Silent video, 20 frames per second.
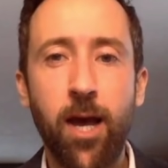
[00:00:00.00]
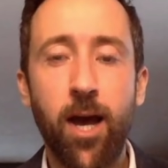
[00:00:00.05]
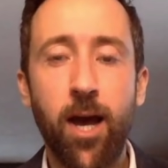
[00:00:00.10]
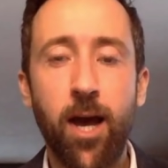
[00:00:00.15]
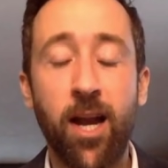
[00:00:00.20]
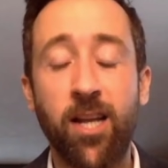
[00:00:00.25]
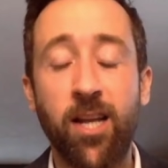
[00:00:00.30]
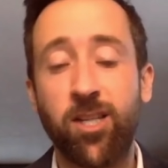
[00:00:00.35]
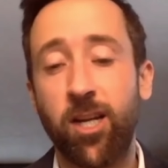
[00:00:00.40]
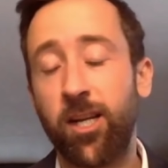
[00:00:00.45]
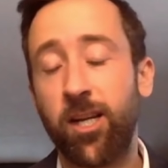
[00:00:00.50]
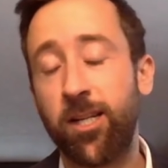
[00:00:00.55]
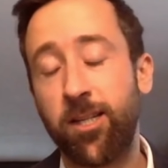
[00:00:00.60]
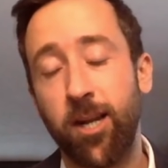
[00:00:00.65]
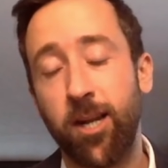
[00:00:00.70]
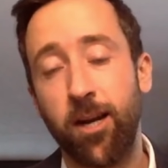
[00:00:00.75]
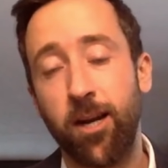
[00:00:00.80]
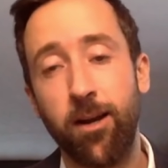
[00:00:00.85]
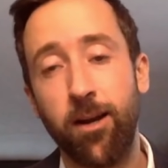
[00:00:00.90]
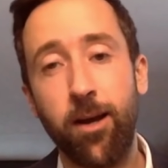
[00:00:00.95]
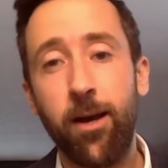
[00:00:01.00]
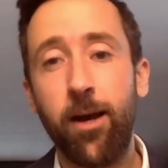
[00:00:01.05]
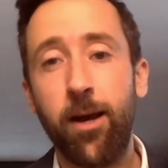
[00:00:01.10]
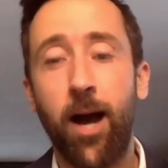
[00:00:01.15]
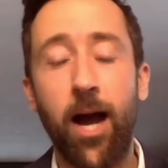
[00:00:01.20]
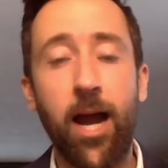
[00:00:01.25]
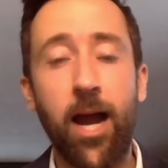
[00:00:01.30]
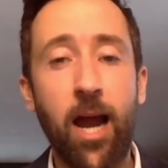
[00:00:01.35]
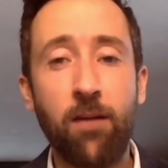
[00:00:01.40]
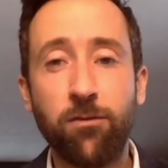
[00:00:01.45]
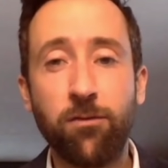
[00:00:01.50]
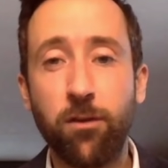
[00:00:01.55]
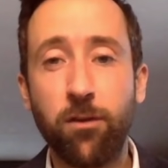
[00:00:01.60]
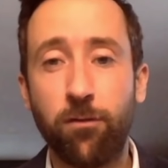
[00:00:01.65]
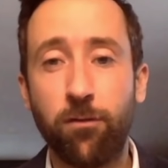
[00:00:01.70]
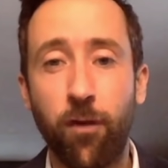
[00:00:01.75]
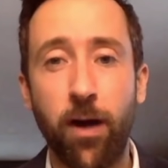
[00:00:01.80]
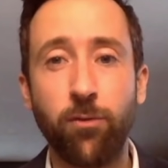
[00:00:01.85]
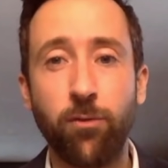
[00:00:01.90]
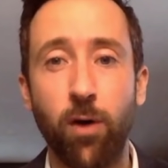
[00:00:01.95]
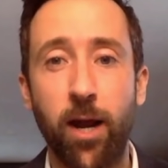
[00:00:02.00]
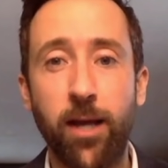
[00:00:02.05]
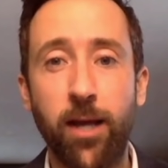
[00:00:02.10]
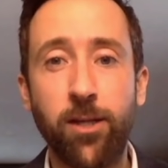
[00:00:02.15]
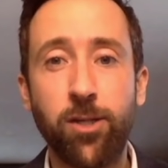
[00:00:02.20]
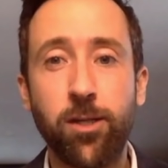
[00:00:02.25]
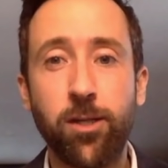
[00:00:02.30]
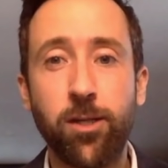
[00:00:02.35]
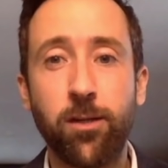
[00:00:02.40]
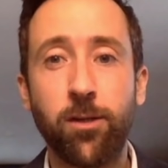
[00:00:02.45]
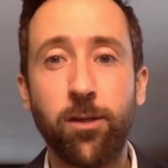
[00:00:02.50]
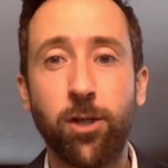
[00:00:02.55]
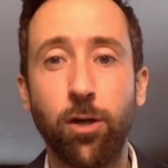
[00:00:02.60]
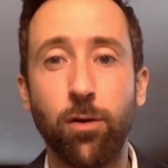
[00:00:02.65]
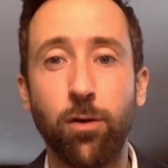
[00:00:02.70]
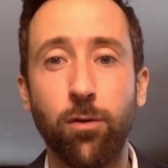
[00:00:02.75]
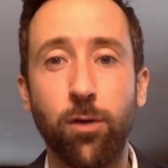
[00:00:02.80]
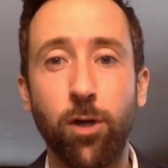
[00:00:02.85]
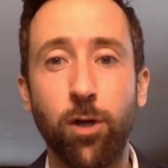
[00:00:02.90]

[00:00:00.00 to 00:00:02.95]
And I said, listen, I have to fundraise to,